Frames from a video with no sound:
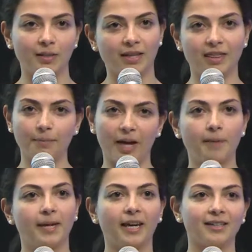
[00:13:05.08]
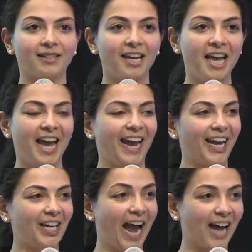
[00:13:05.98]
We sent them cupcakes.
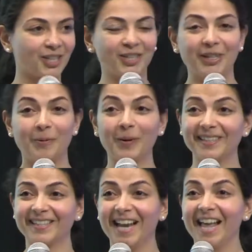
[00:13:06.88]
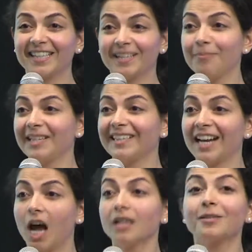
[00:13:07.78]
And actually once somebody sent
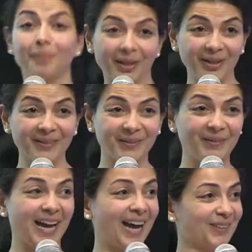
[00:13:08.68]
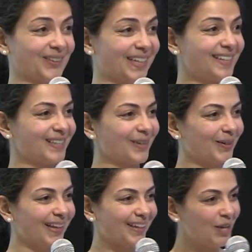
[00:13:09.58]
us beer when we had a release, because they were
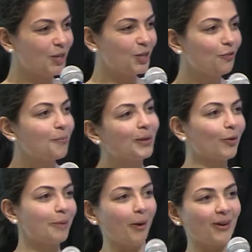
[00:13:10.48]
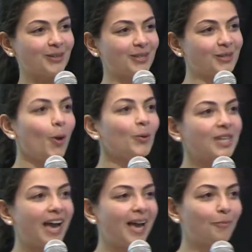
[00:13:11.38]
like, you've been great partners this whole
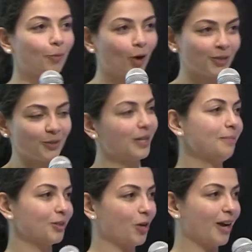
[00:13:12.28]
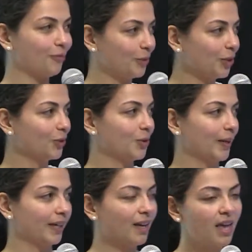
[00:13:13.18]
time. We're also keeping track of what you're
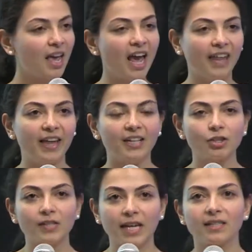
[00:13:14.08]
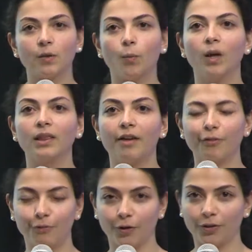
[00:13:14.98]
doing. And that just takes it one level
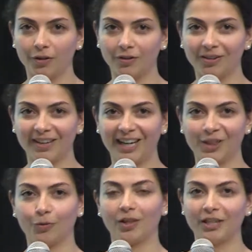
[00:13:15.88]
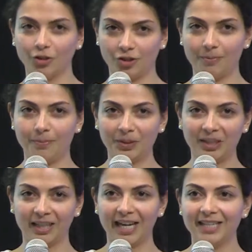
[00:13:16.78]
further in the relationship
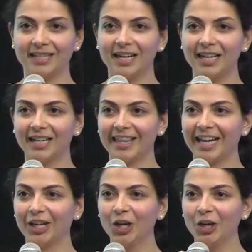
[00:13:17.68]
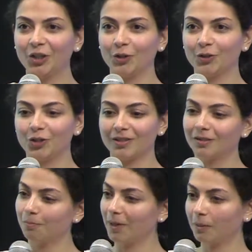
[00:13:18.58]
building. It's not that you're
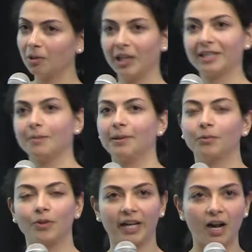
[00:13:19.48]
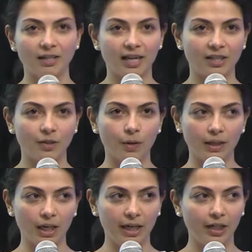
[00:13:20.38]
just being polite to people when they contact you
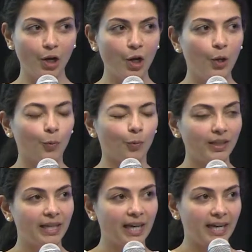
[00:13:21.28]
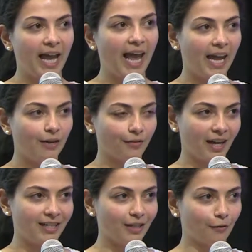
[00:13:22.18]
online. Really getting ahead of the
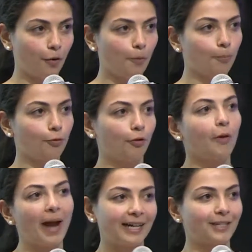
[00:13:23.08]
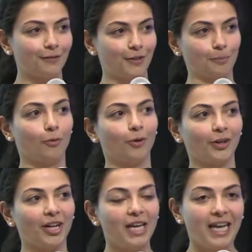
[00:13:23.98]
idea of proactive support